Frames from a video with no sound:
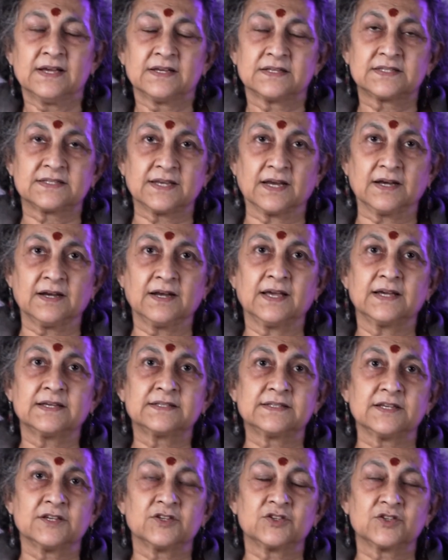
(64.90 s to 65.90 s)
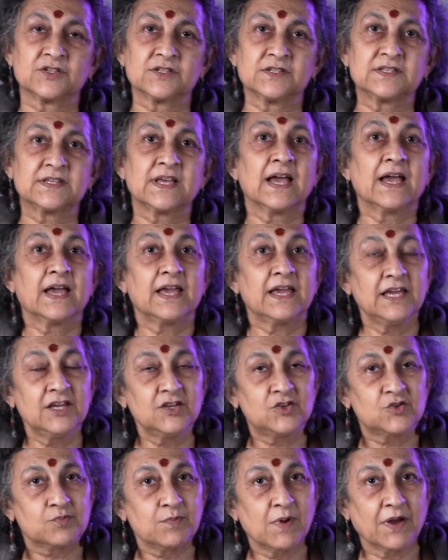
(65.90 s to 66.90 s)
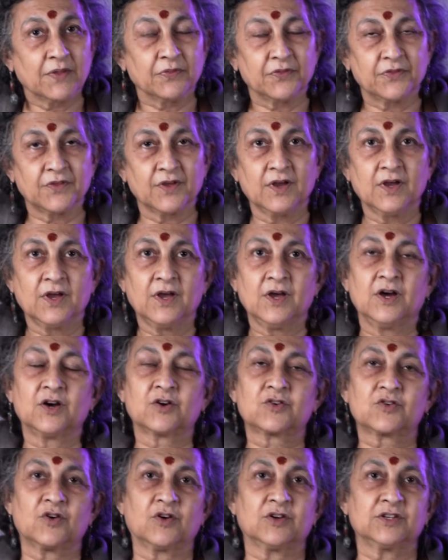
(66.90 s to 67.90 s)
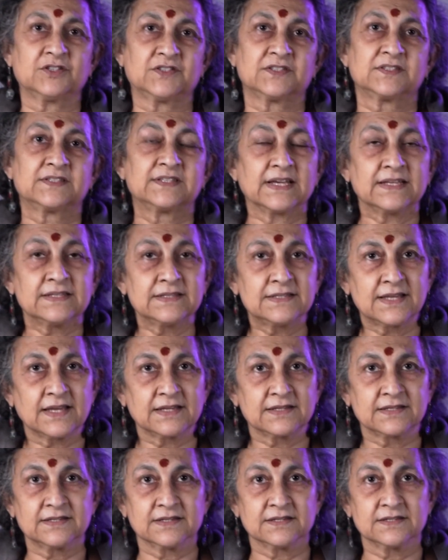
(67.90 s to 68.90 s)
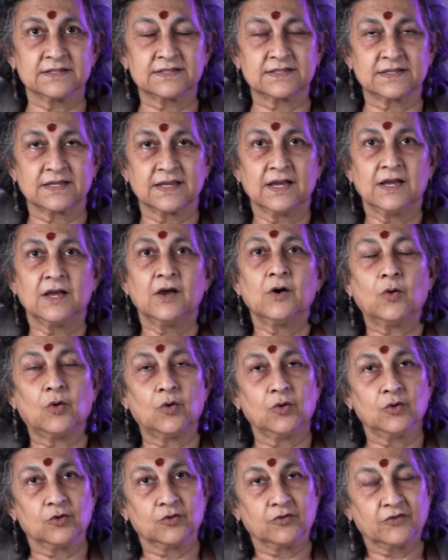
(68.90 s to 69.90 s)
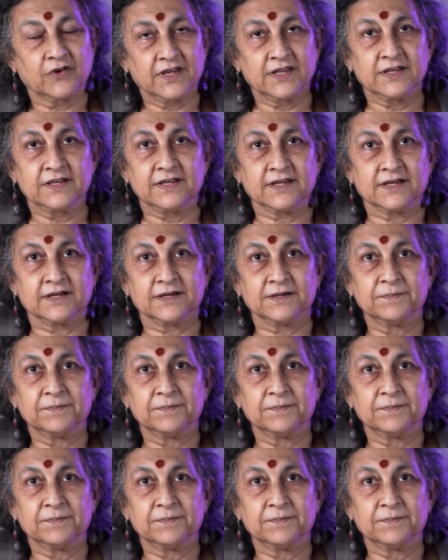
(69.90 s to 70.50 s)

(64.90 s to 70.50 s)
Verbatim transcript: sterilizations each month across ten centers all over India.